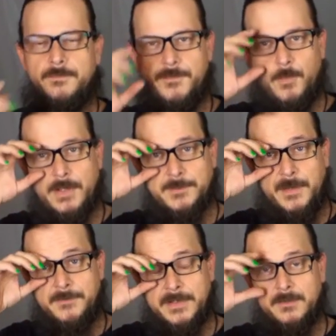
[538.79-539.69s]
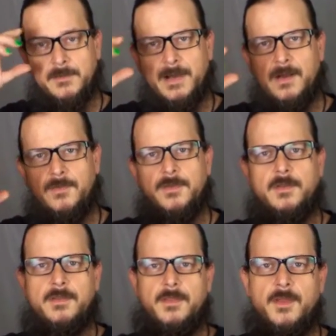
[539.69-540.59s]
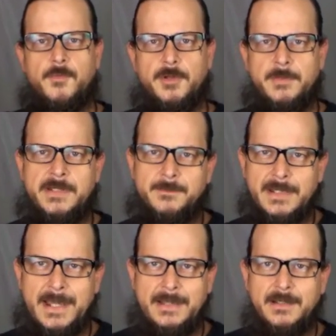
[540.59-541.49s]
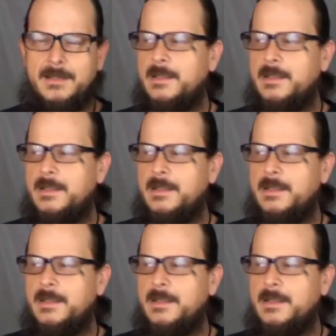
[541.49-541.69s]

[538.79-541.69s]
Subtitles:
you've watched my video about the real Men in Black,